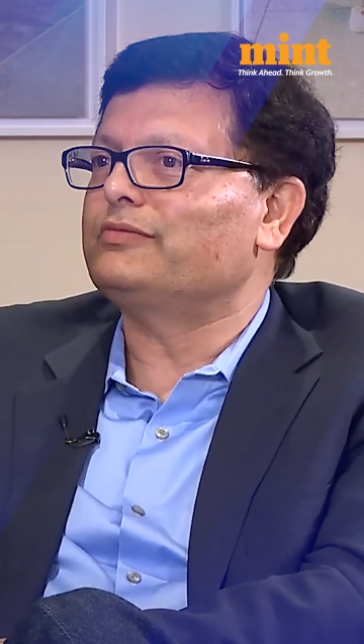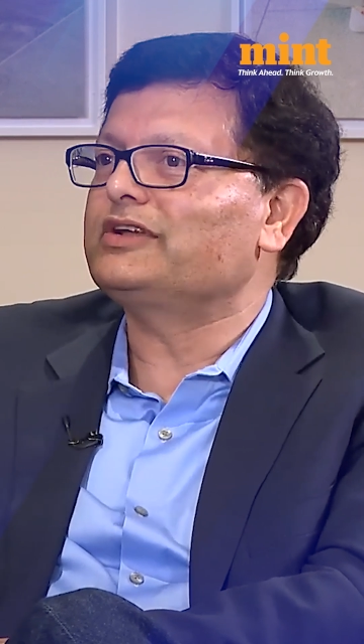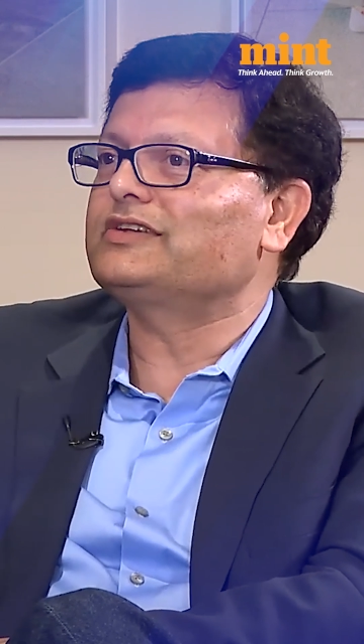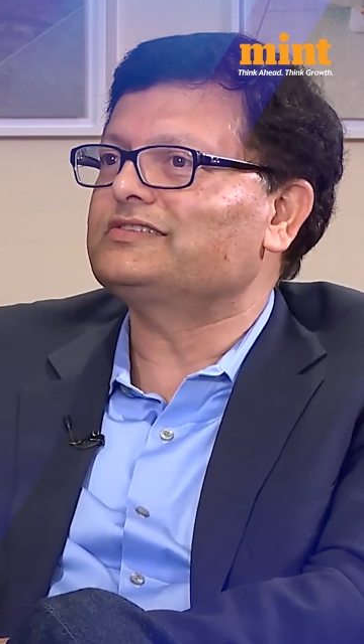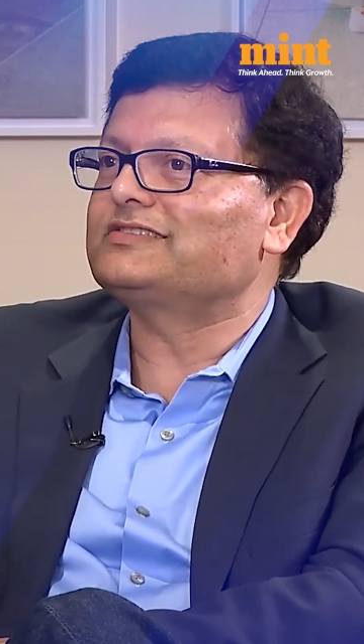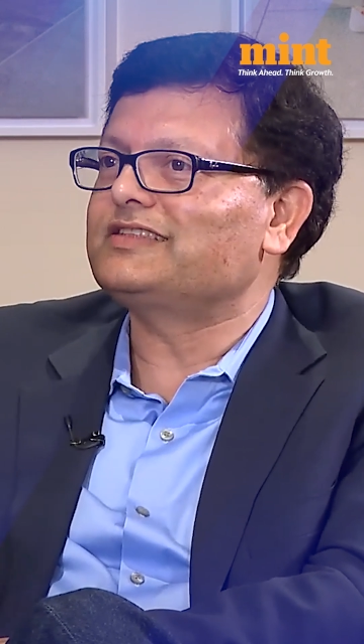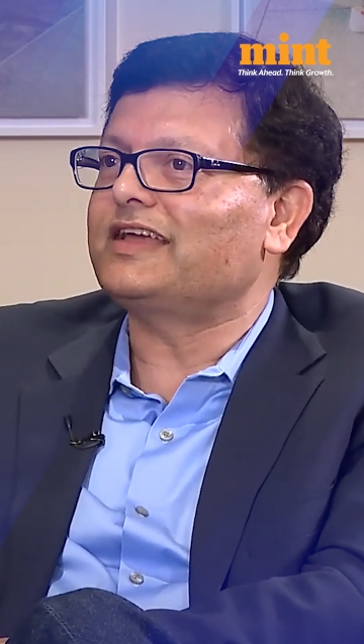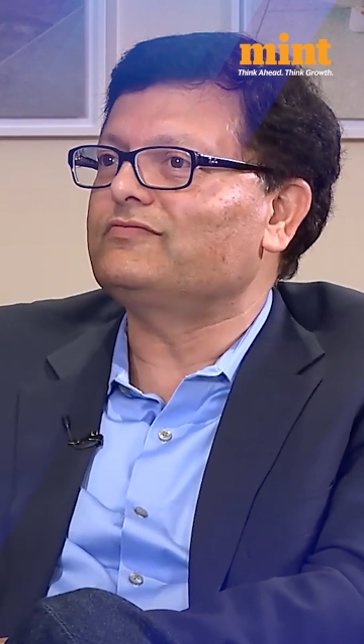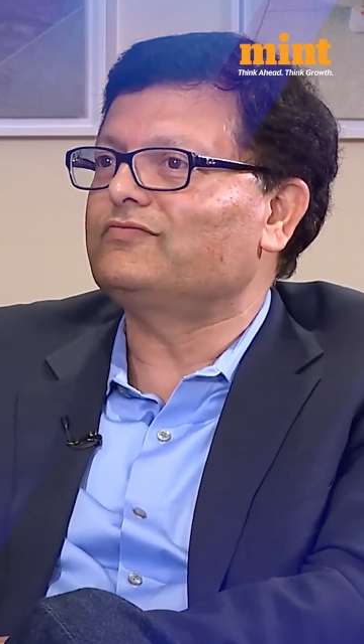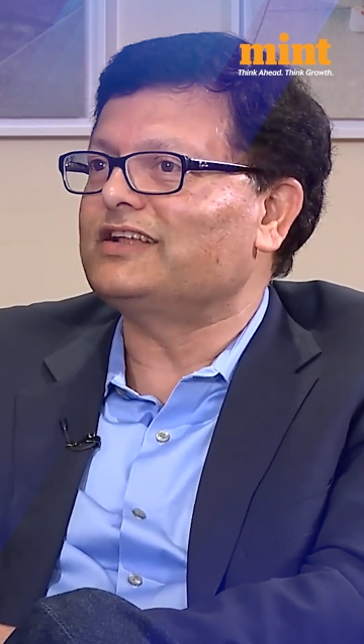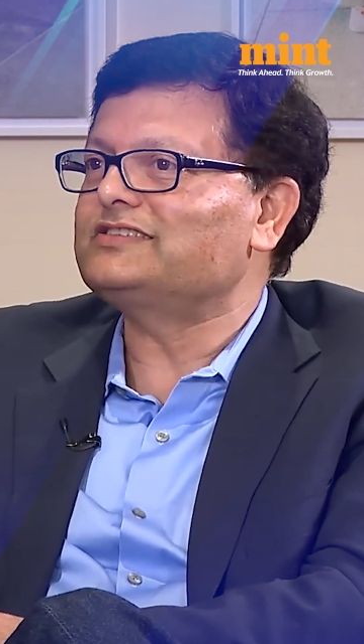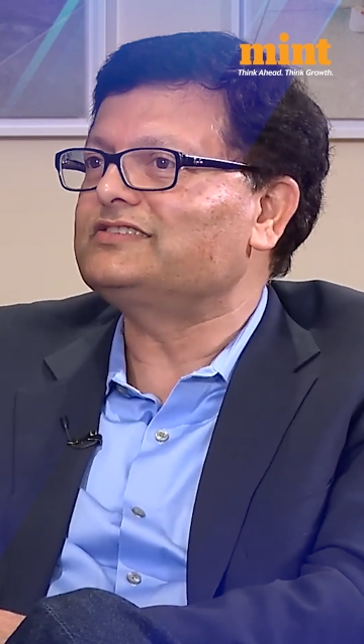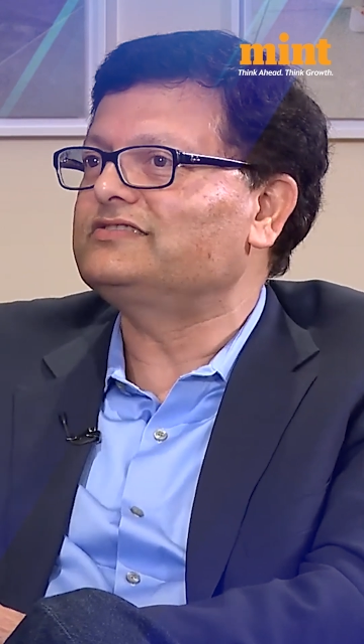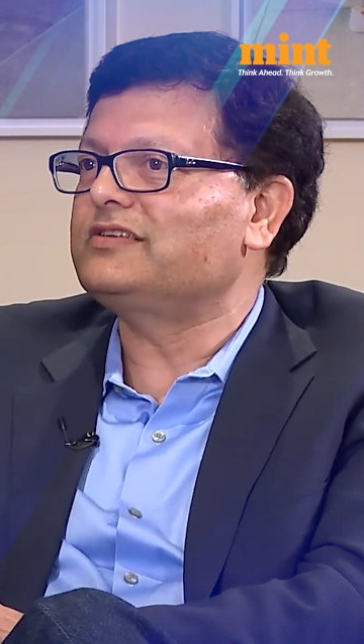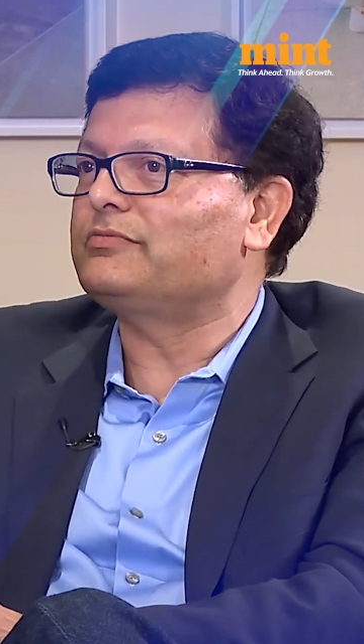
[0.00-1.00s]
because then
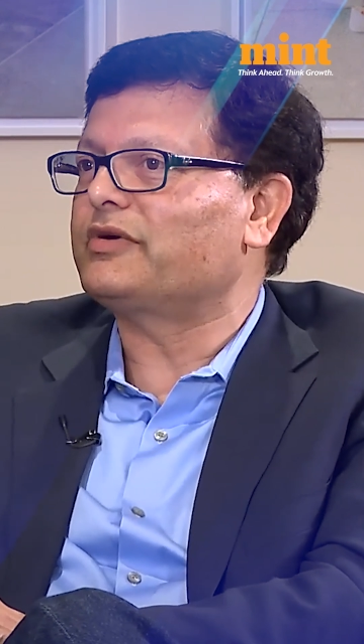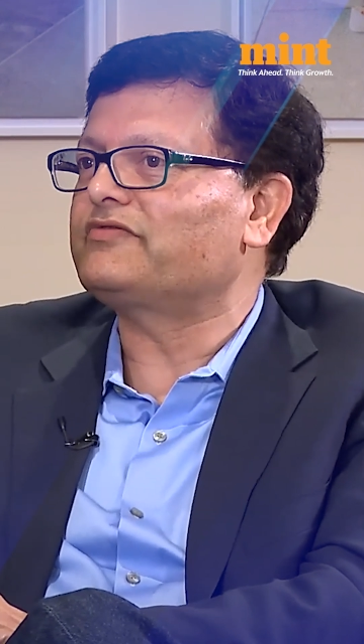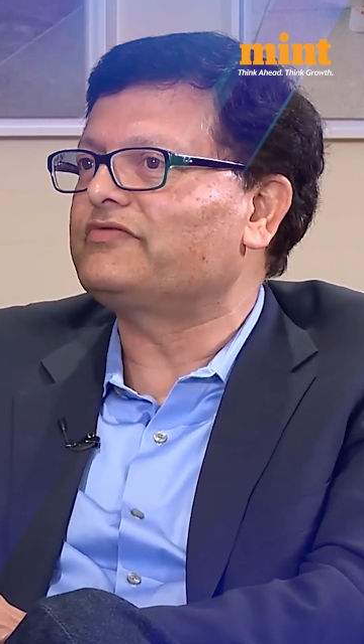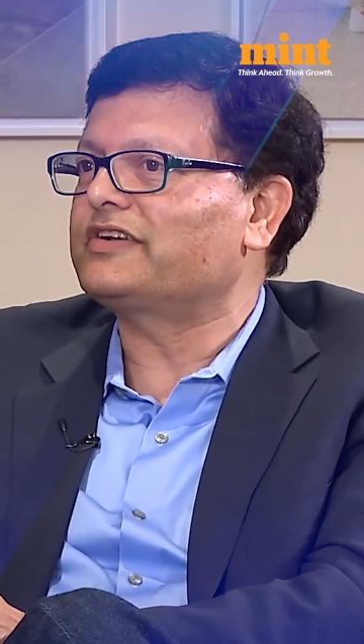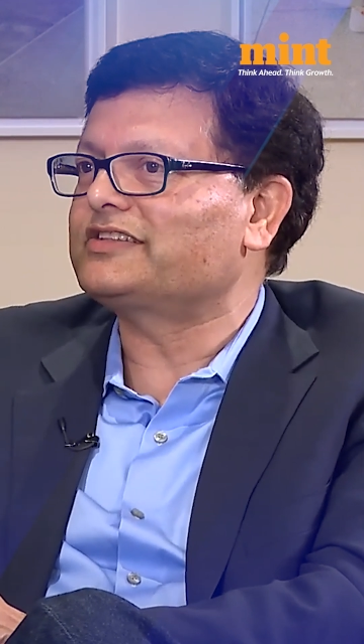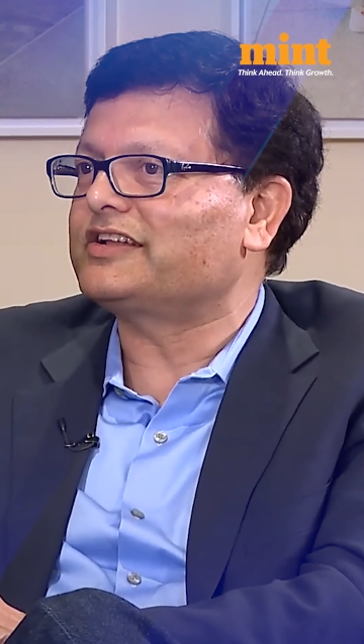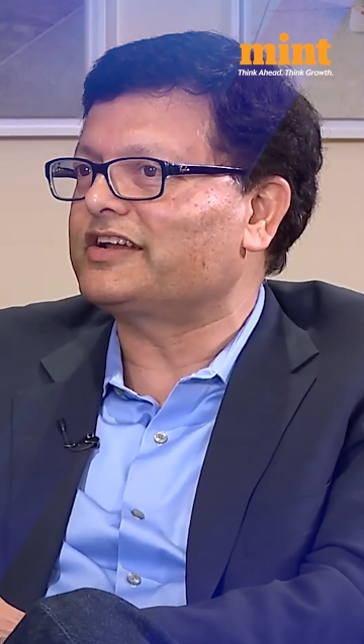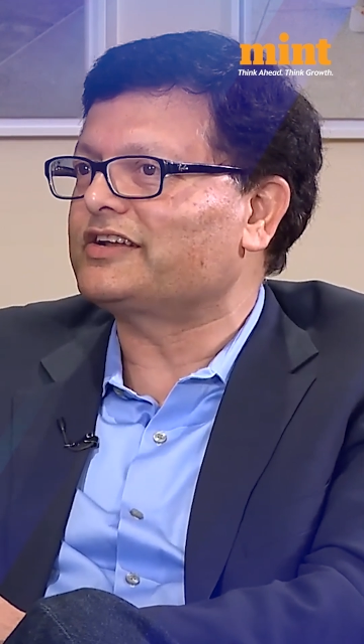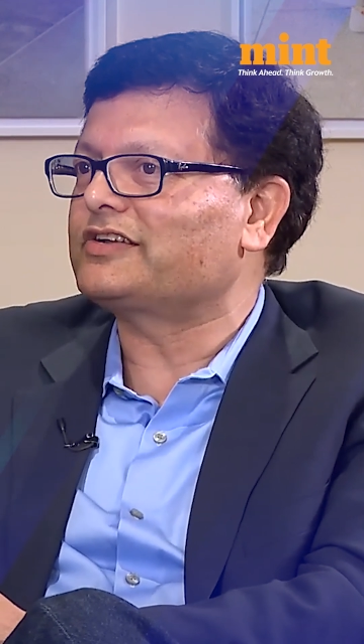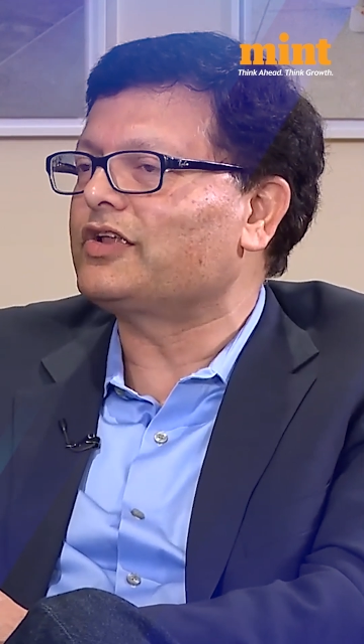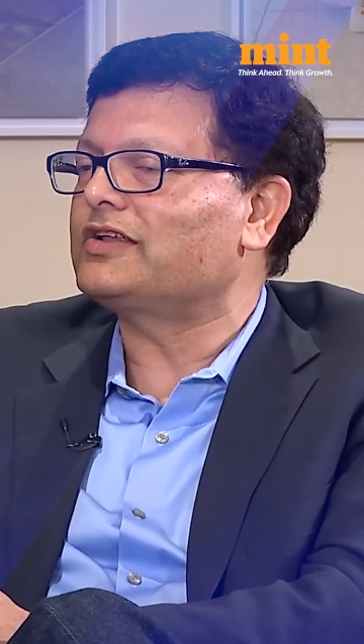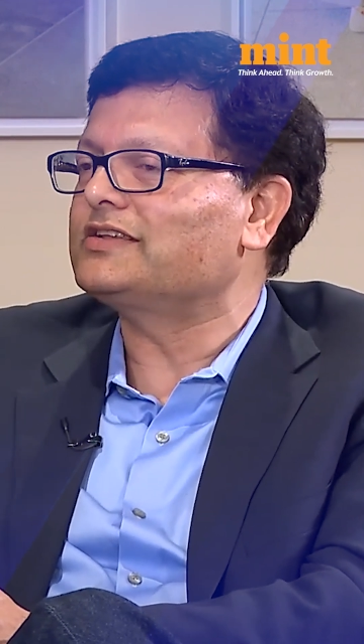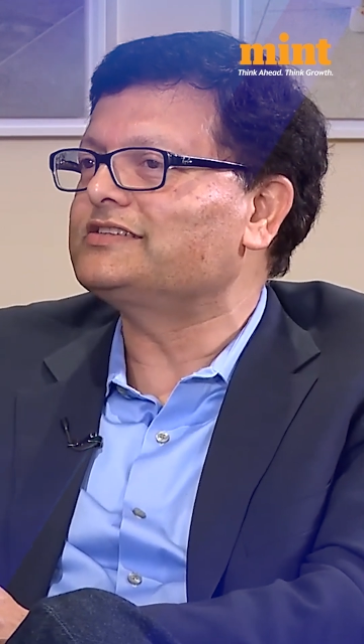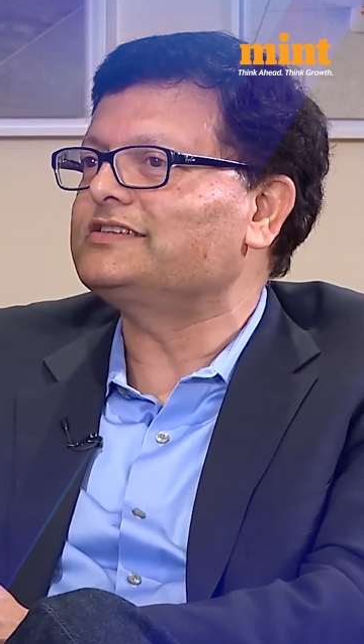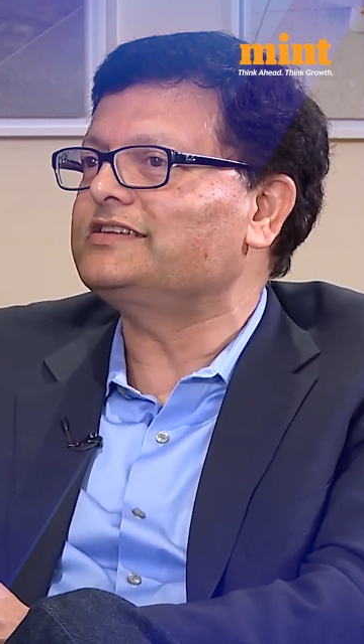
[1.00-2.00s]
once they perfect the
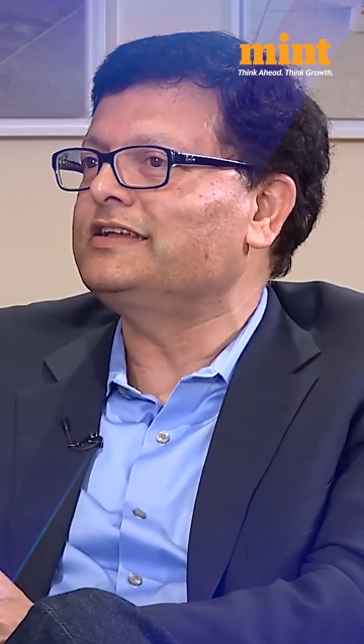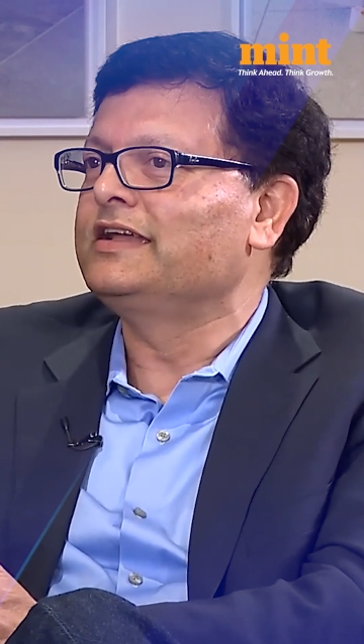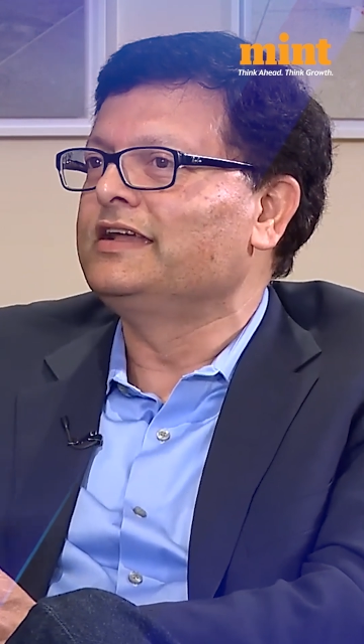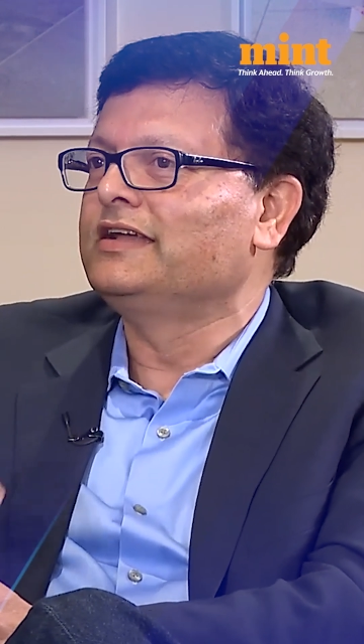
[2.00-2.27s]
technology,